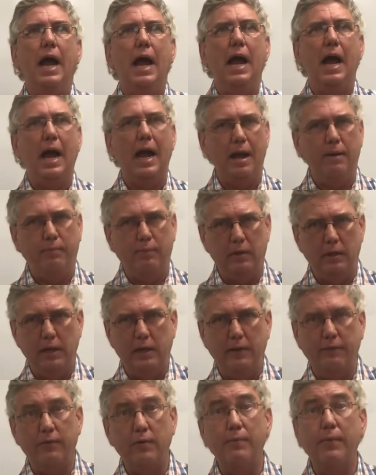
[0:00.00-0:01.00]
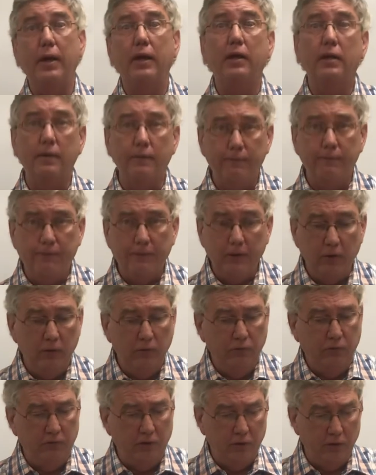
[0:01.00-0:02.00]
I believe it may
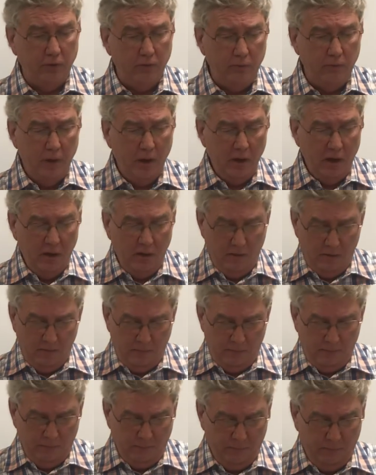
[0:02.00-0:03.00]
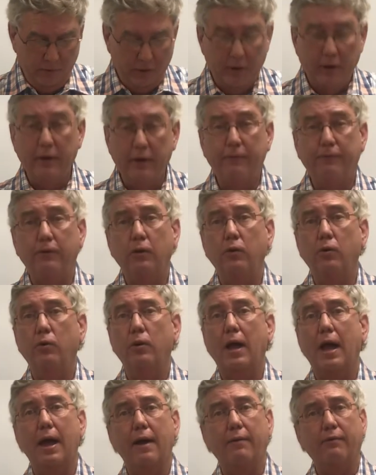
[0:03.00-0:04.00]
confuse you. But if you
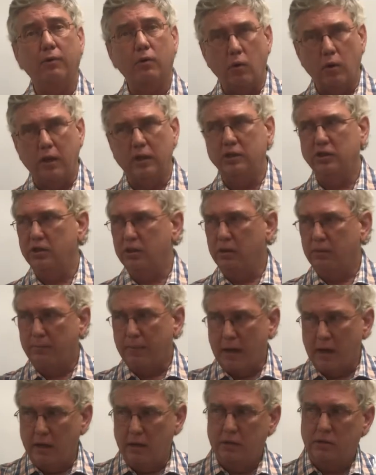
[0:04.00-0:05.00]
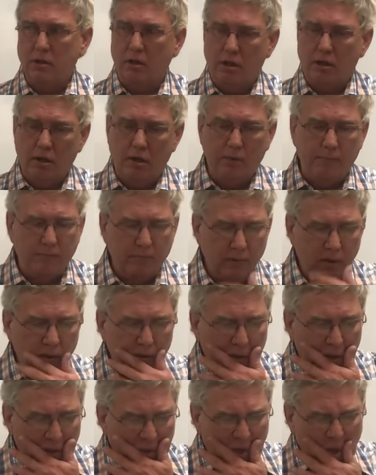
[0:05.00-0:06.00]
have a question about a term,
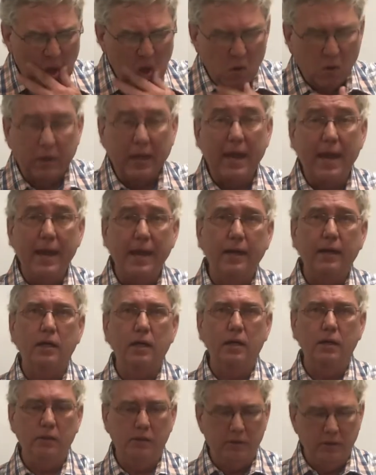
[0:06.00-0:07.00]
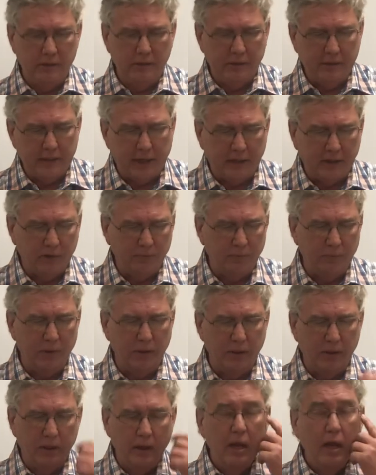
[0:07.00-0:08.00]
you can go to the
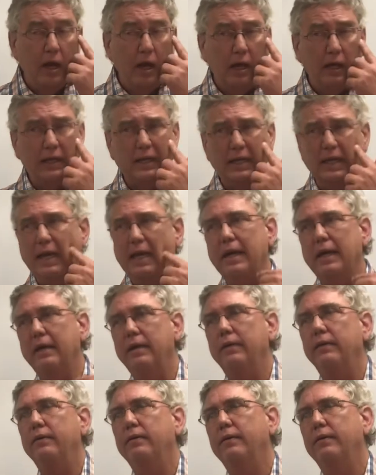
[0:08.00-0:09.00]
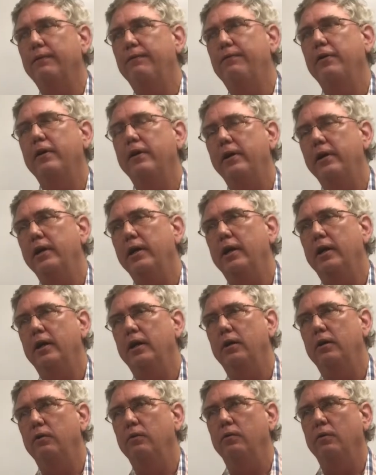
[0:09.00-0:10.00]
textbook. Again, the
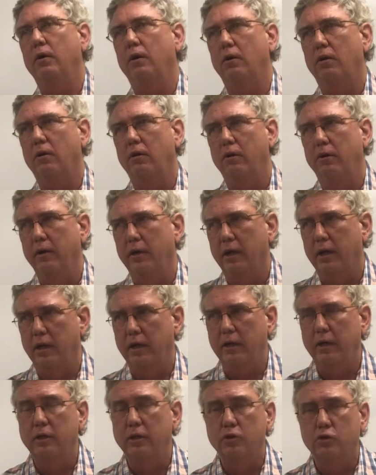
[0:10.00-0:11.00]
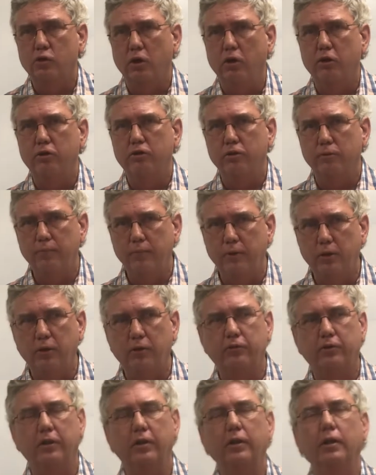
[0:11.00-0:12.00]
video on Intro to
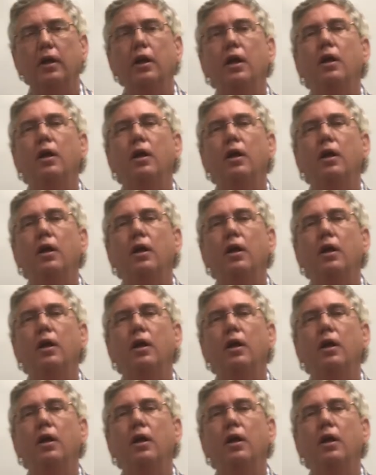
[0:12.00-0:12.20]
Music